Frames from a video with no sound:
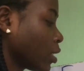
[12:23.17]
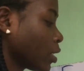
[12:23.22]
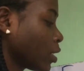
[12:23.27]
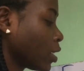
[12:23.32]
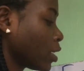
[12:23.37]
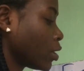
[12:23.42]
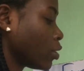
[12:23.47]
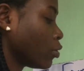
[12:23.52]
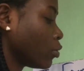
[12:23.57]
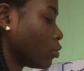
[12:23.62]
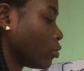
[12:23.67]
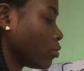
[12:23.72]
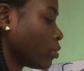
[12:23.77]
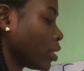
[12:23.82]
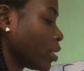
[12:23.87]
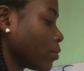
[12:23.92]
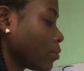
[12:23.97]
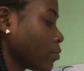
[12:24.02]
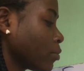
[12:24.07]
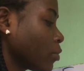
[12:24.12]

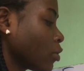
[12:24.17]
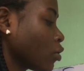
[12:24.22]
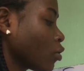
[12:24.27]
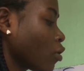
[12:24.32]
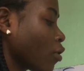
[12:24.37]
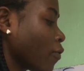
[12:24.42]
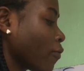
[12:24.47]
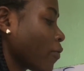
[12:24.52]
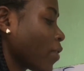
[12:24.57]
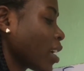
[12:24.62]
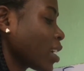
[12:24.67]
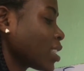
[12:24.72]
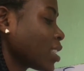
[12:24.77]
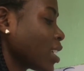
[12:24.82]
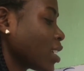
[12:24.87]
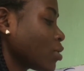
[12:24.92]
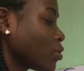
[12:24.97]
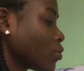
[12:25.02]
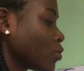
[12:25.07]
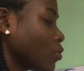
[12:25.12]
kilogram
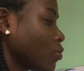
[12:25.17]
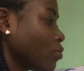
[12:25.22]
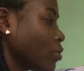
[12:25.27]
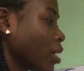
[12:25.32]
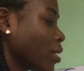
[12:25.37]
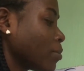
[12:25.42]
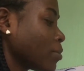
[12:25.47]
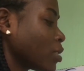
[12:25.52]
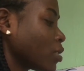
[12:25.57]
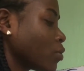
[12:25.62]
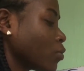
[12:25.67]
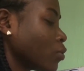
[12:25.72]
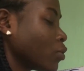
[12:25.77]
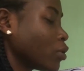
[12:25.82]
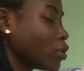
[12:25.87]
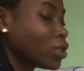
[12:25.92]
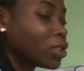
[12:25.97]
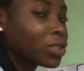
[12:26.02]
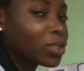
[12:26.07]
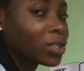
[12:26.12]
converted to grams is
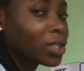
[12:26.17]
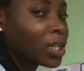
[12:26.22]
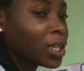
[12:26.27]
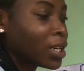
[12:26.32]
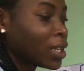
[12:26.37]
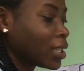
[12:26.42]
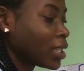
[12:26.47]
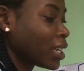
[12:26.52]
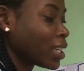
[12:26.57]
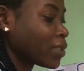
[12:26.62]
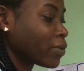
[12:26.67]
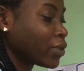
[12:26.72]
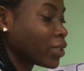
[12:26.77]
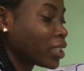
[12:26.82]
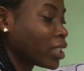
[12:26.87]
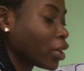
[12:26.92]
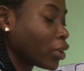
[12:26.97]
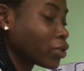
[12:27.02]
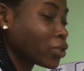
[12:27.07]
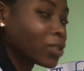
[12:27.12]
what? That's
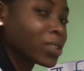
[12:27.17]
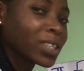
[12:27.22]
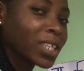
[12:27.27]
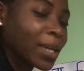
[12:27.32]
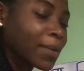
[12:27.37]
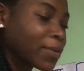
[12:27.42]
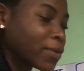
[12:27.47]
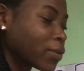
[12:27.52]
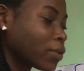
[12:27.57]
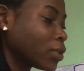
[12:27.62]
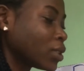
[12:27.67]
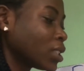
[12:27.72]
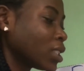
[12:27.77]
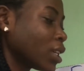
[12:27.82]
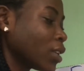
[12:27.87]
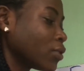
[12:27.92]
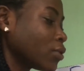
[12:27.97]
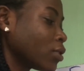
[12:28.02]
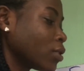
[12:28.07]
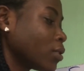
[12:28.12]
1,000 times
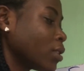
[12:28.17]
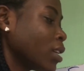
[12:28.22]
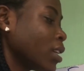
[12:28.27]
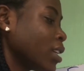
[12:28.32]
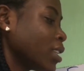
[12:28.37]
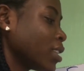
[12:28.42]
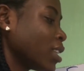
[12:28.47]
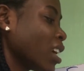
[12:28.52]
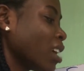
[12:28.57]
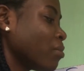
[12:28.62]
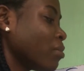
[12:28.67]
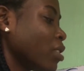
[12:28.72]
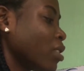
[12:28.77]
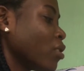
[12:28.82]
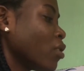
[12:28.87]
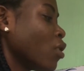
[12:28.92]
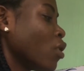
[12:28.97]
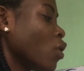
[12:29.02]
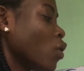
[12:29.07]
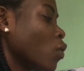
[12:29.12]
1,000. That'll be
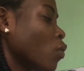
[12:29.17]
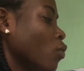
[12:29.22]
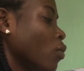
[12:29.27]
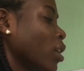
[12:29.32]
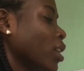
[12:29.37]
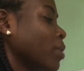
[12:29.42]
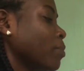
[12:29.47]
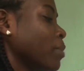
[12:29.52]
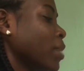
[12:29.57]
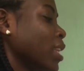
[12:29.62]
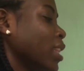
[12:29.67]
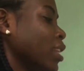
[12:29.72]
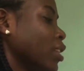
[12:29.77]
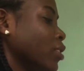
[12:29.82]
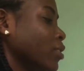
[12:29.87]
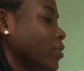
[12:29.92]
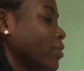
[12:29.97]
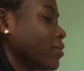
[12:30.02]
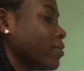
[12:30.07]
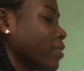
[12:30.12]
1
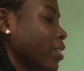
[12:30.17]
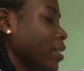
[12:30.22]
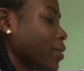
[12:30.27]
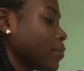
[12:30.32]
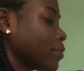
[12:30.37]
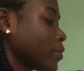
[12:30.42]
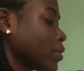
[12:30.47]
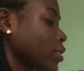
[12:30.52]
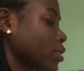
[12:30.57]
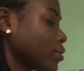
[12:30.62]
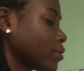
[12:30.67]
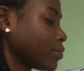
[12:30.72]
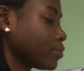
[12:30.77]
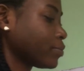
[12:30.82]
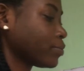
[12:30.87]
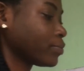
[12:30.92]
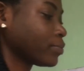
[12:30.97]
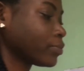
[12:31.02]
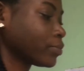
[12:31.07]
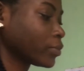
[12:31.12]
million grams.
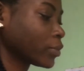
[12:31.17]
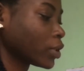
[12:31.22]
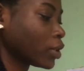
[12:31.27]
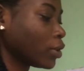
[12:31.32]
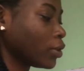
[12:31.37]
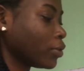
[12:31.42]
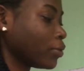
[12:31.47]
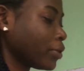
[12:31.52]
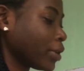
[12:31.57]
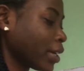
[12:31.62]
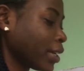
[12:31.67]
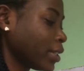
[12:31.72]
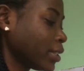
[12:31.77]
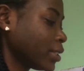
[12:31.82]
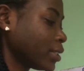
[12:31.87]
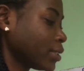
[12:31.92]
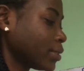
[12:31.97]
All right?